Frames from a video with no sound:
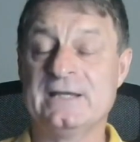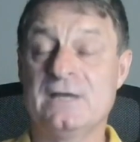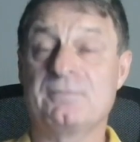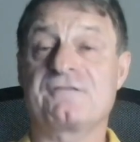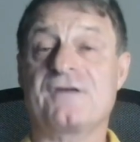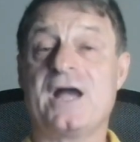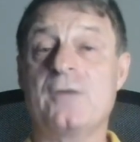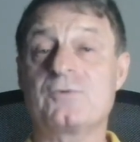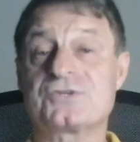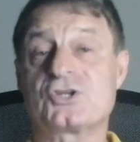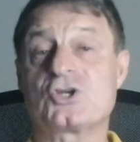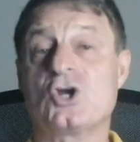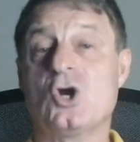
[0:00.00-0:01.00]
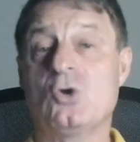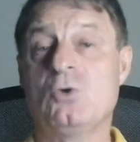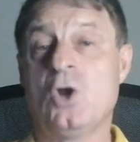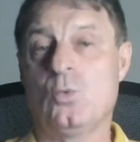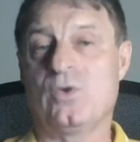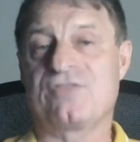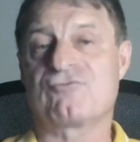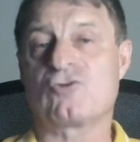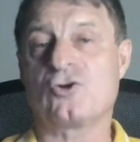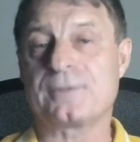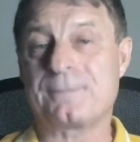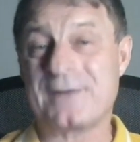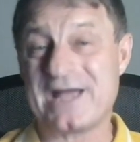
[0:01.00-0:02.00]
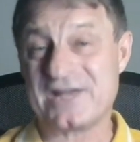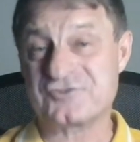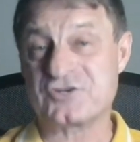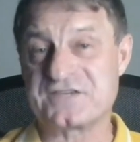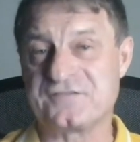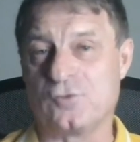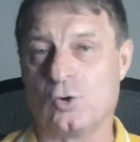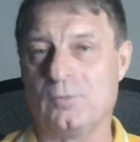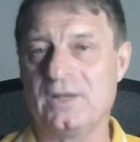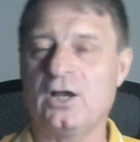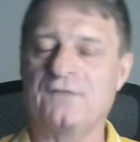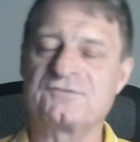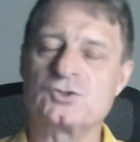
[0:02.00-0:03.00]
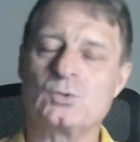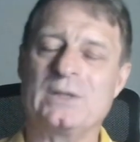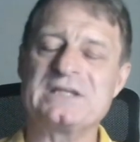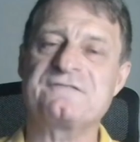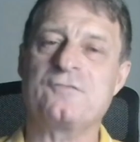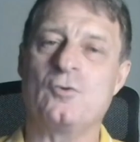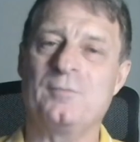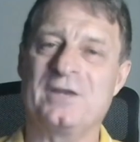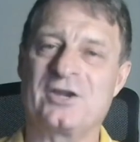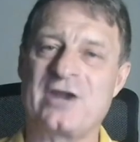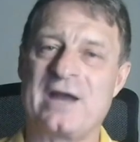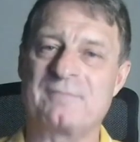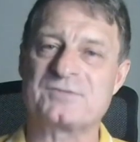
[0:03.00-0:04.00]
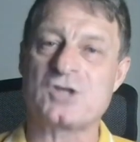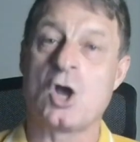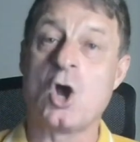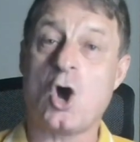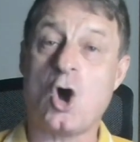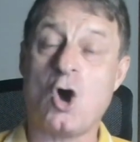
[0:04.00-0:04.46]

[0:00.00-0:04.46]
But if I was to go with Rhonda Patrick's formula of 24 milligrams